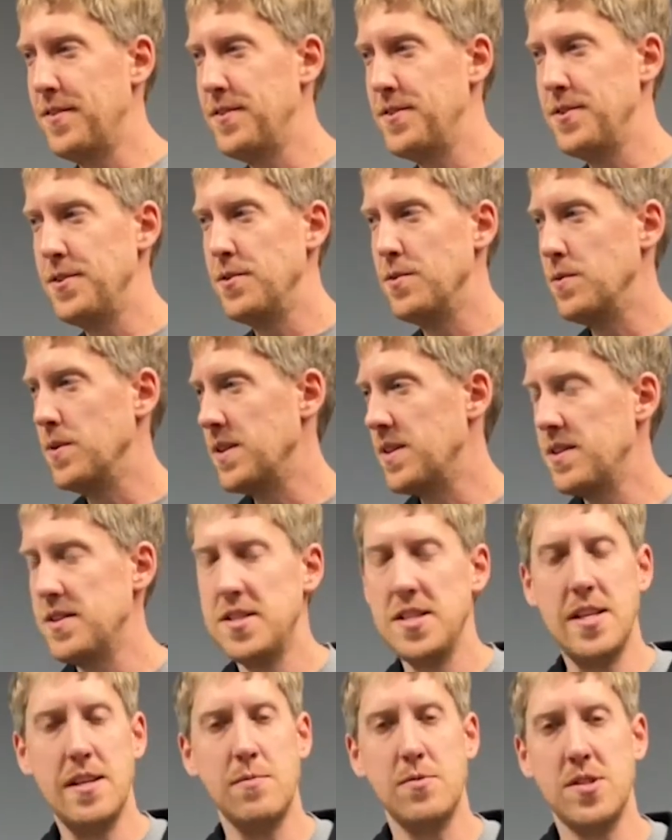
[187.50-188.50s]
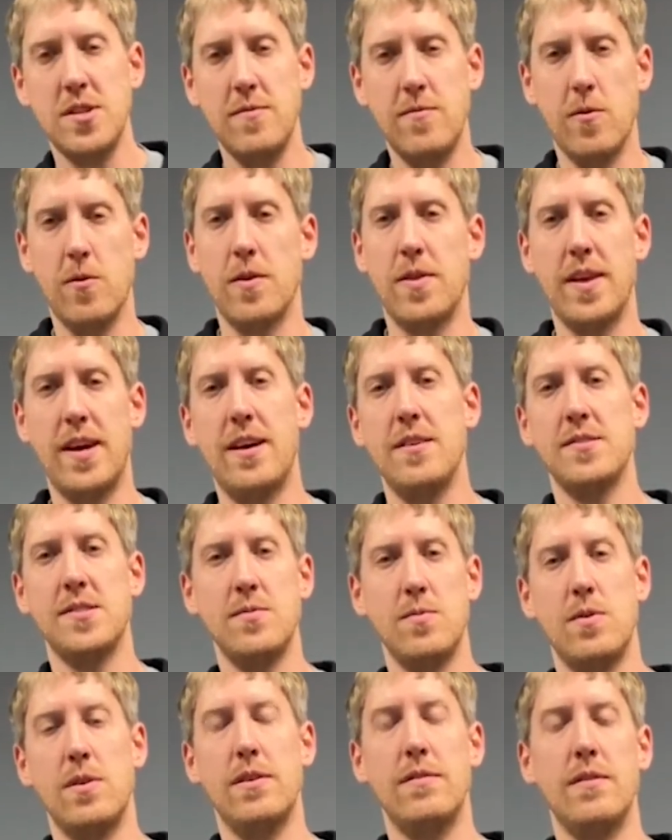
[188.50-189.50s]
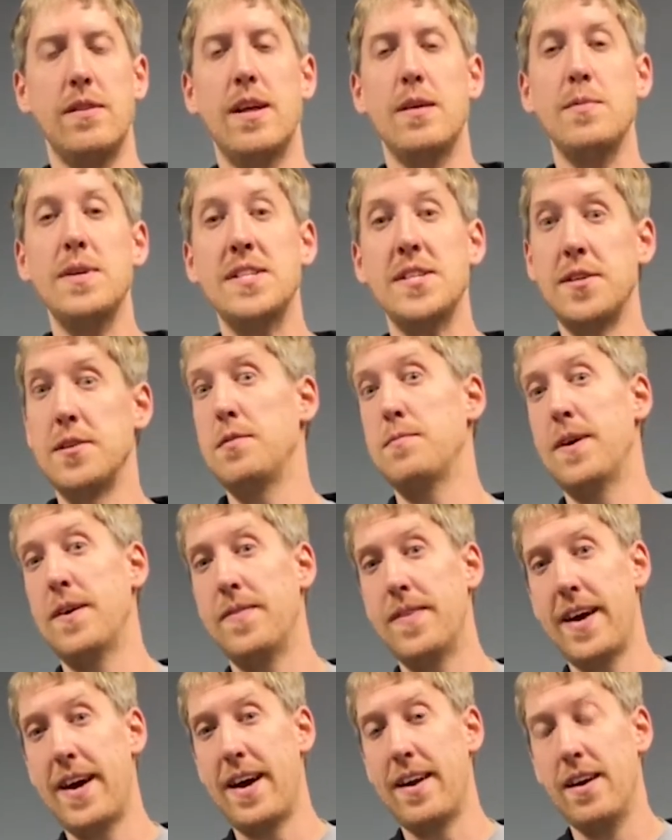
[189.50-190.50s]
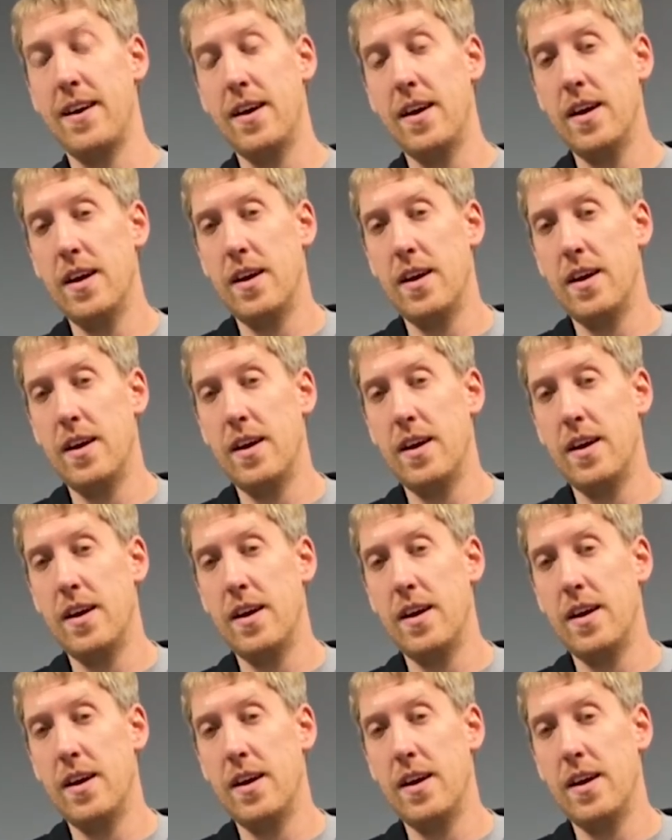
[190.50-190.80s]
to do with the DMG 4000? Well, let me tell you about that.